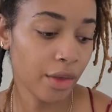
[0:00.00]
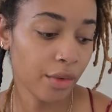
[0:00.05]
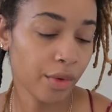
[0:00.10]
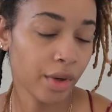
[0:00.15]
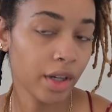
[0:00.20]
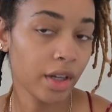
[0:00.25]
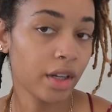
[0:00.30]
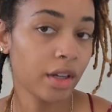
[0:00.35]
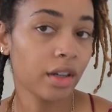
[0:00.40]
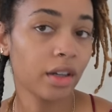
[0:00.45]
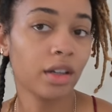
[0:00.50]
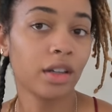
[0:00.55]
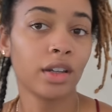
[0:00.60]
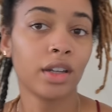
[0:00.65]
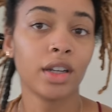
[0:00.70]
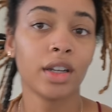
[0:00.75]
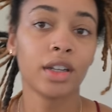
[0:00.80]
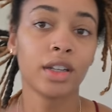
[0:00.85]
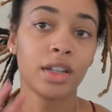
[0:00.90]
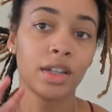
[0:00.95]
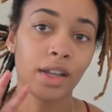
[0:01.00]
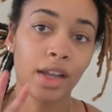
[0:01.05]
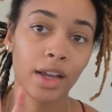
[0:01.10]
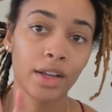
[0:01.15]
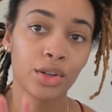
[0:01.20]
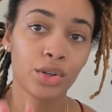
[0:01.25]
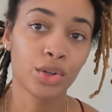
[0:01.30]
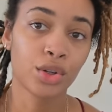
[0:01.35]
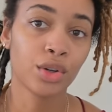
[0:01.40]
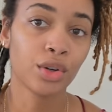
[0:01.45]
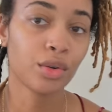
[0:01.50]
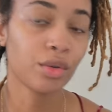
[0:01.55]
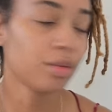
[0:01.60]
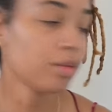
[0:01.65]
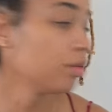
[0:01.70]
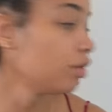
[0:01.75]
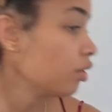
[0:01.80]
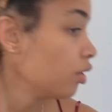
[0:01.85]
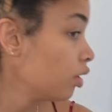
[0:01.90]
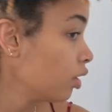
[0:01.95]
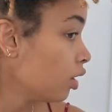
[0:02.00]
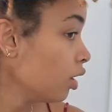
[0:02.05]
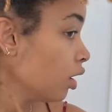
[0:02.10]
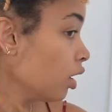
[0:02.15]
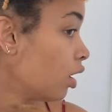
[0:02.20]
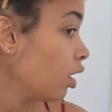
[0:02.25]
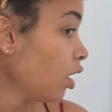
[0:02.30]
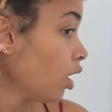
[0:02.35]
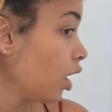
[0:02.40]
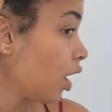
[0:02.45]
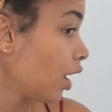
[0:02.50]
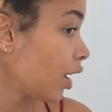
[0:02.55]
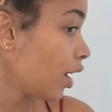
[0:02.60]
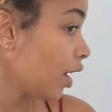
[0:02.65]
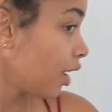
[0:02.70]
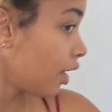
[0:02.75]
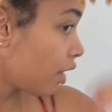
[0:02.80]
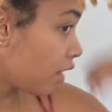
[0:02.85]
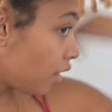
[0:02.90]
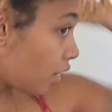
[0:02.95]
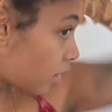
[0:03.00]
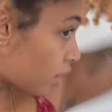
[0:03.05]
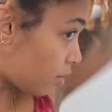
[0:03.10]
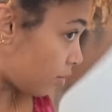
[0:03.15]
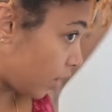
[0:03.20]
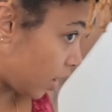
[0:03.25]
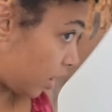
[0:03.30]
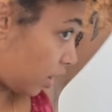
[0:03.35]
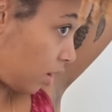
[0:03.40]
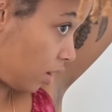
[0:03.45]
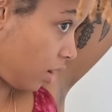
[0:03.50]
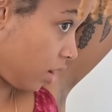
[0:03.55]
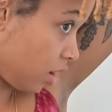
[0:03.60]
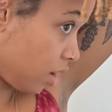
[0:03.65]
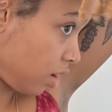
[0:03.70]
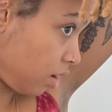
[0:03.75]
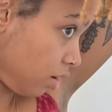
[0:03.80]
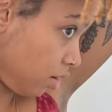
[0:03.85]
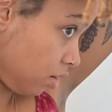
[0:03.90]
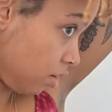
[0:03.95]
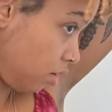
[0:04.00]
3. Day 2, I got this much done.